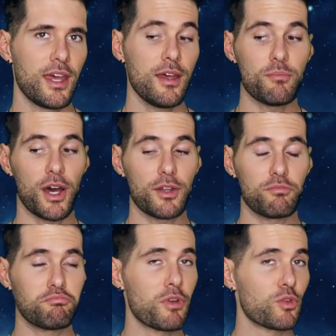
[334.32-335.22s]
but
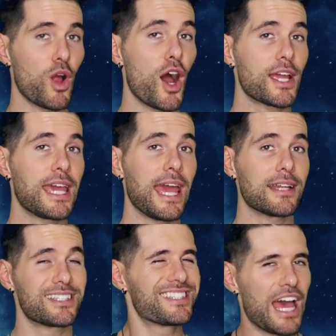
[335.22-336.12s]
Ra
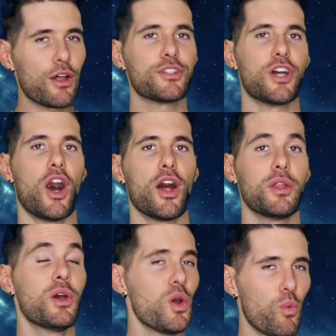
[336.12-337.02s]
can't tell Dawn
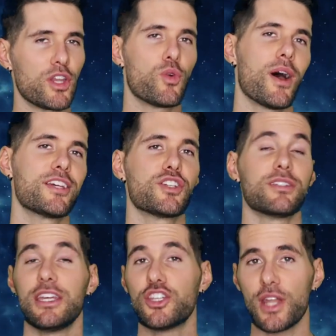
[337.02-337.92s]
what questions
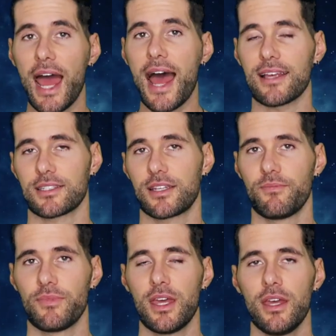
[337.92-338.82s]
he should ask
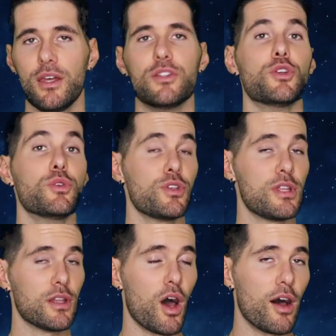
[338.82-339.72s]
due to
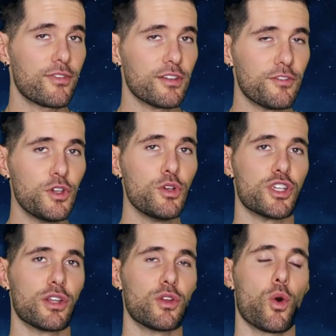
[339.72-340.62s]
the law of
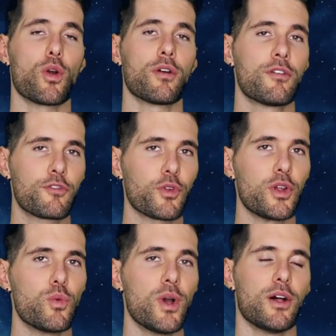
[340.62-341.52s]
confusion or
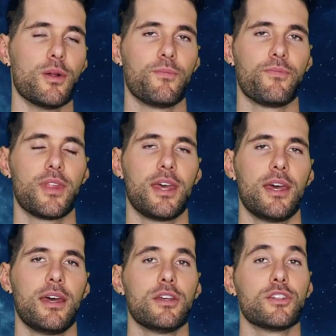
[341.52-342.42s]
free will.
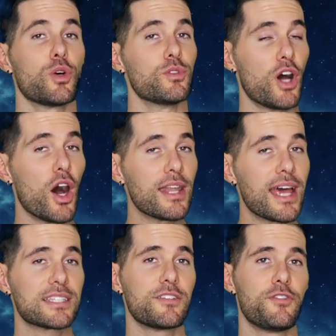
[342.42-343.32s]
So Dawn
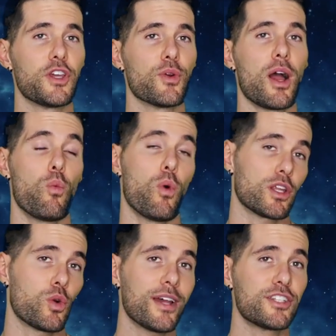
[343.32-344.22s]
has to figure out what
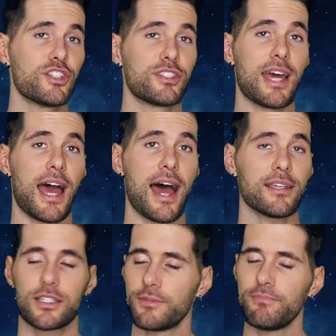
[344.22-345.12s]
questions to
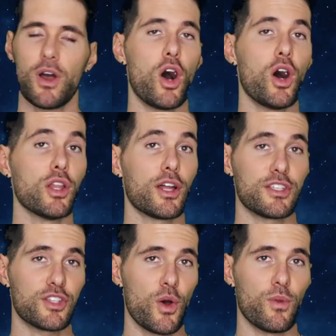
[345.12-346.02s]
ask all on
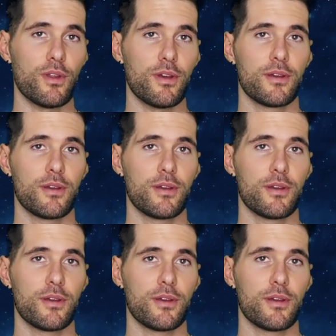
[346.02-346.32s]
his own.